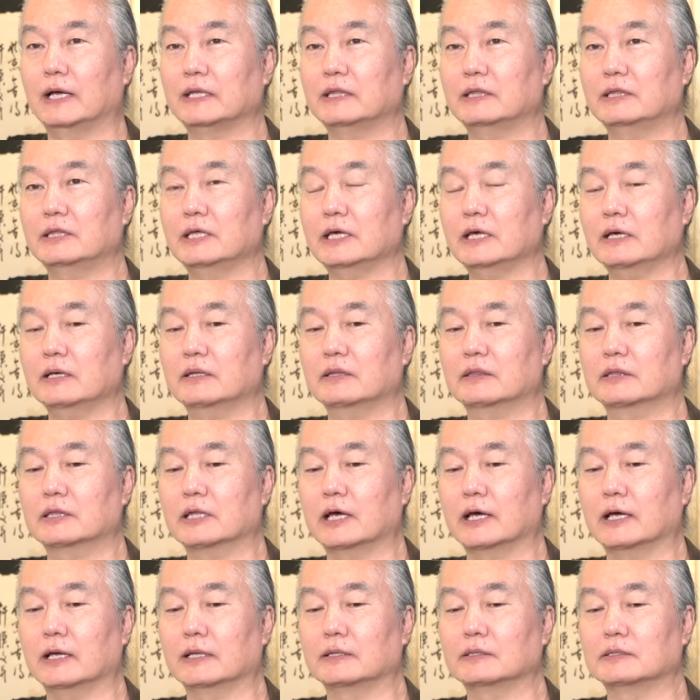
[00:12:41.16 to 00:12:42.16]
think
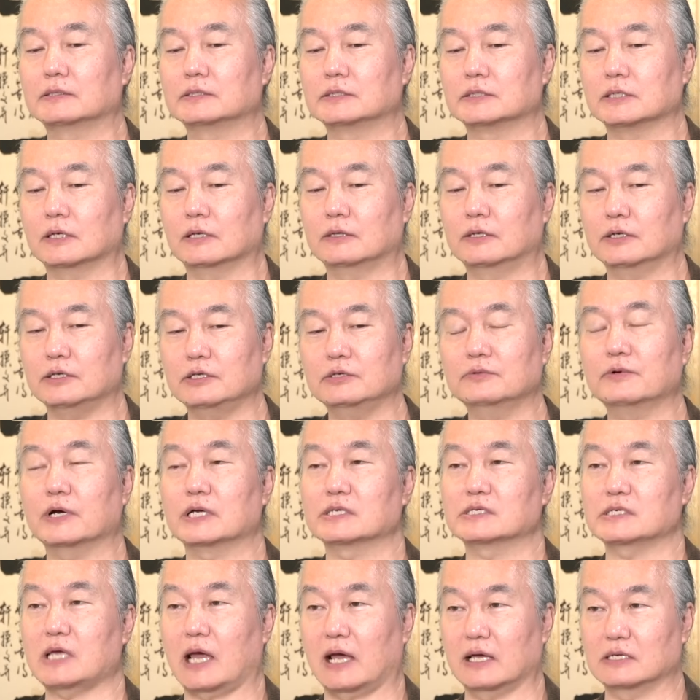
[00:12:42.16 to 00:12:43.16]
that the
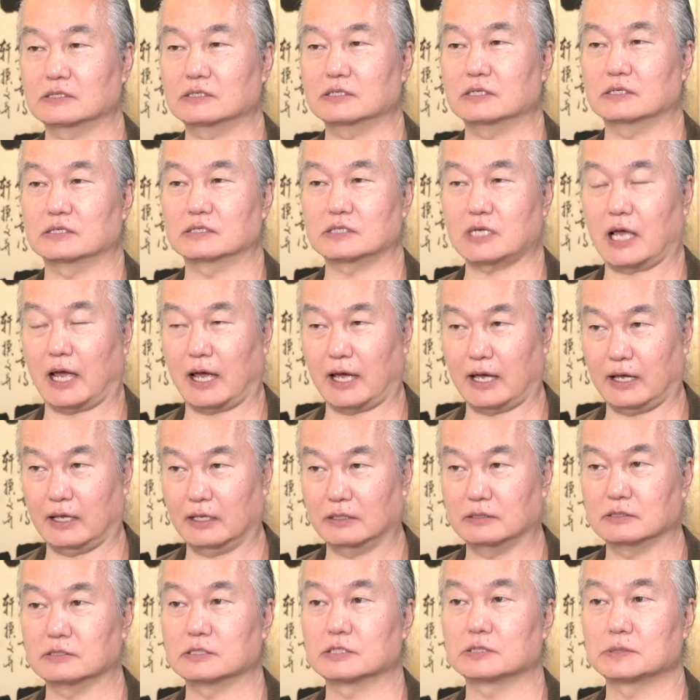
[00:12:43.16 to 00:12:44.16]
US has its
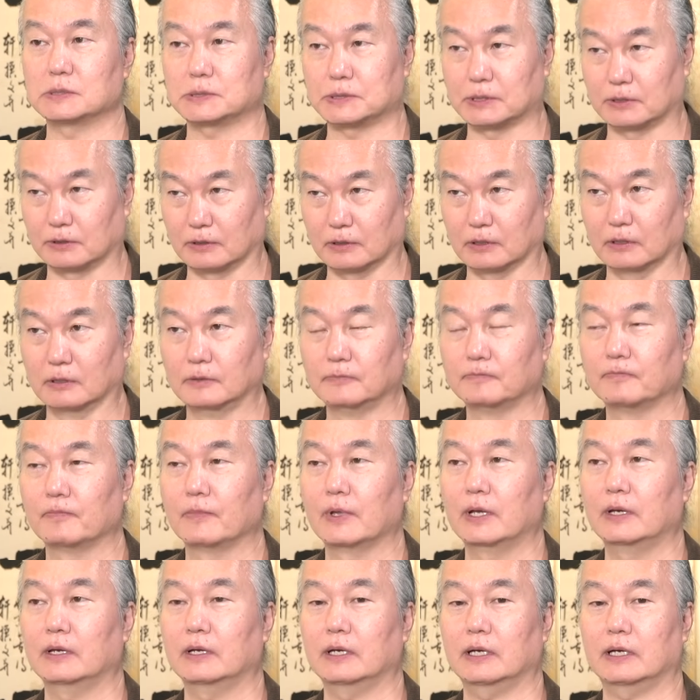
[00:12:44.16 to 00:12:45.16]
hands full,
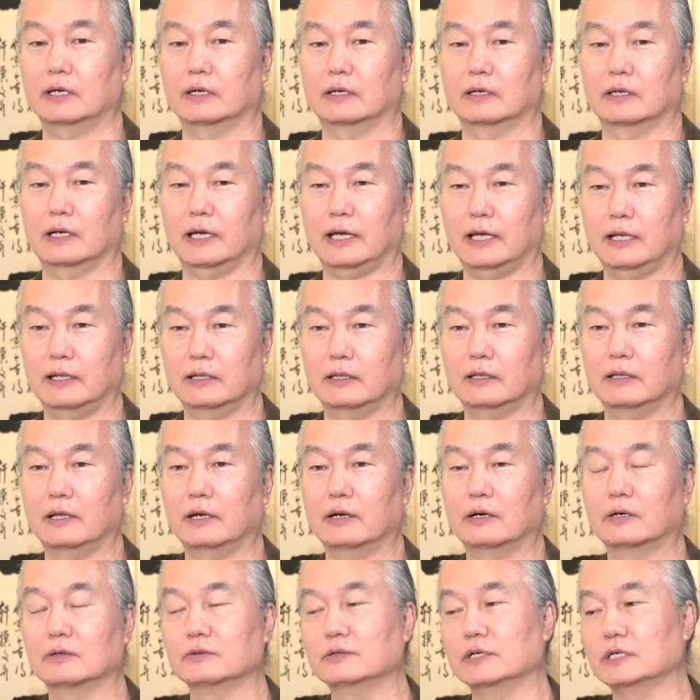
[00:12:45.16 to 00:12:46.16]
and there
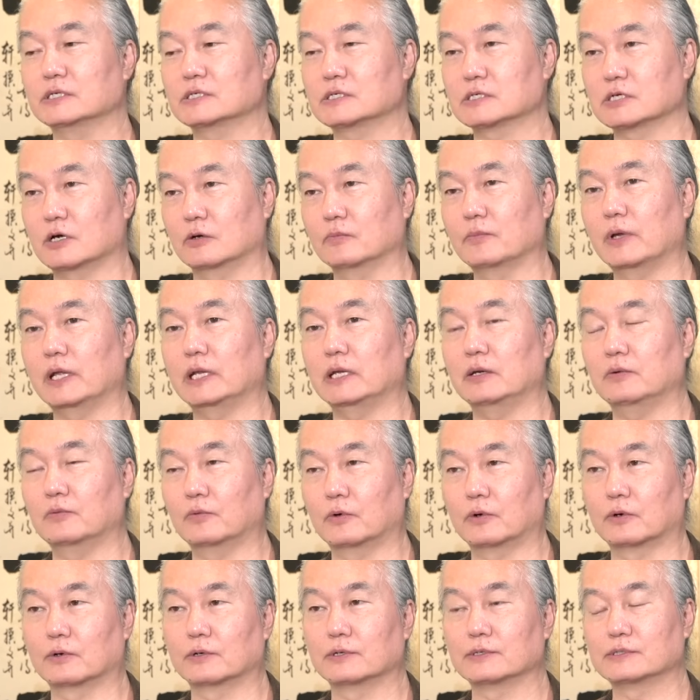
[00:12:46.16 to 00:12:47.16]
are only so many
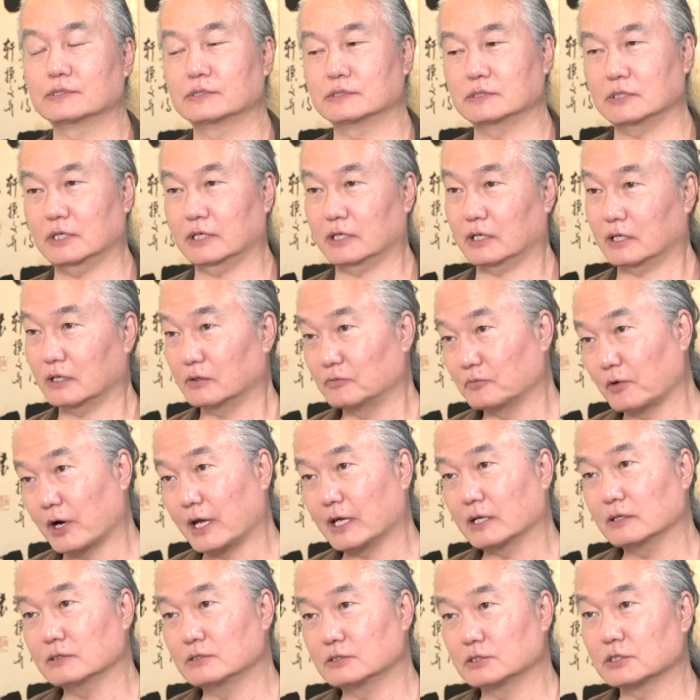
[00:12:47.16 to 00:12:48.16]
wars it can
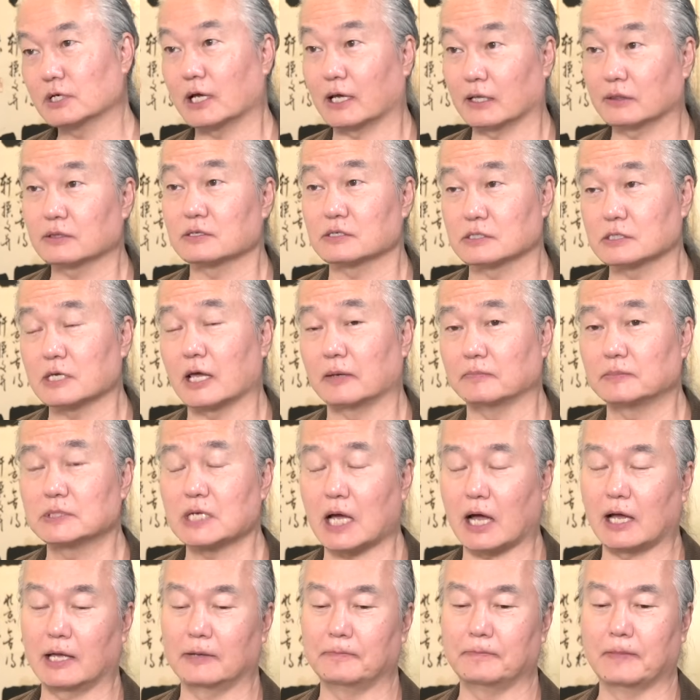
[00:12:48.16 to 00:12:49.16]
wage at the same
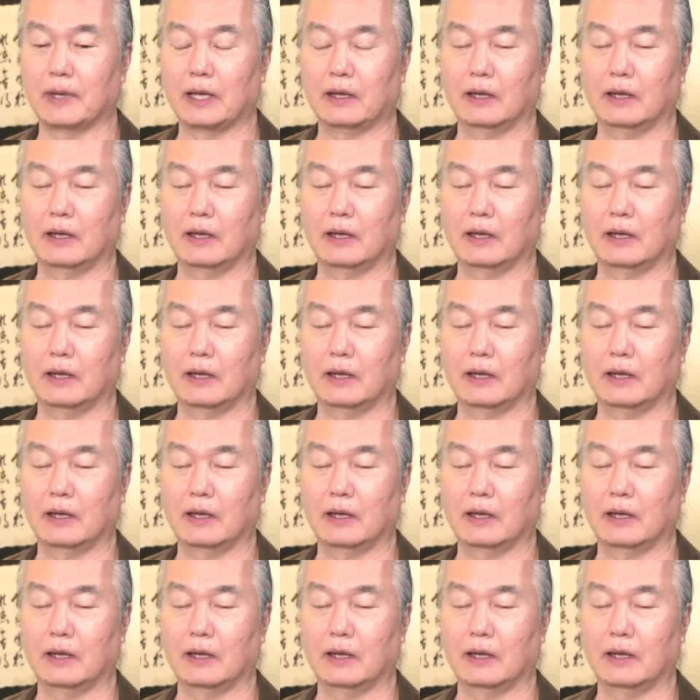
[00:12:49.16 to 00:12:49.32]
time.